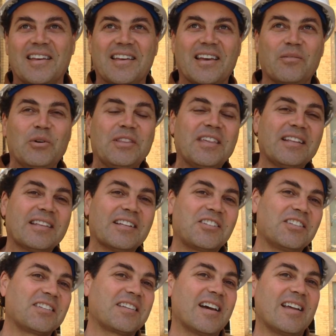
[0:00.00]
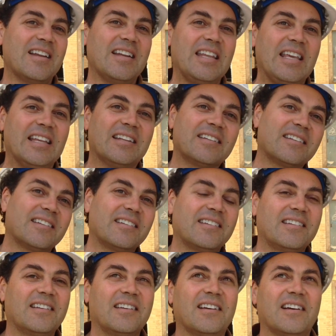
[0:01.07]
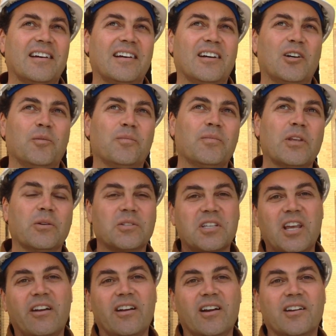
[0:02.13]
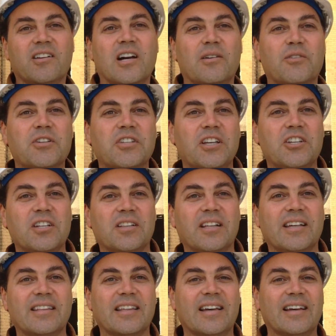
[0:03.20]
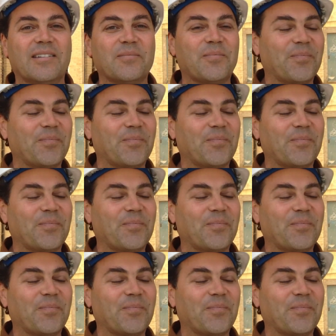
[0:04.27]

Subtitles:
And we think that's just kind of neat, to carry on a conversation like that.